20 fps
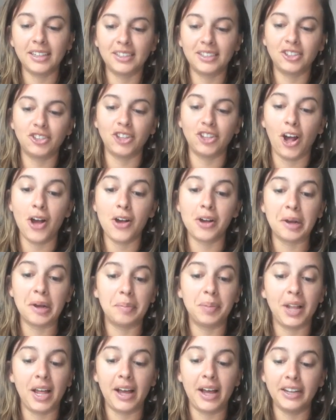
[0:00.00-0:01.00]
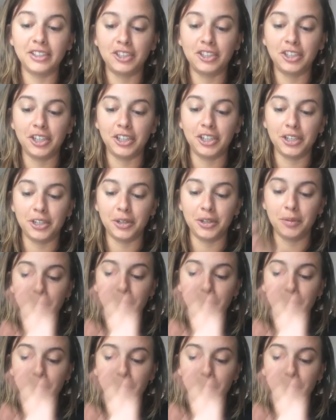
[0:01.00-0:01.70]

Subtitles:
song applies to you,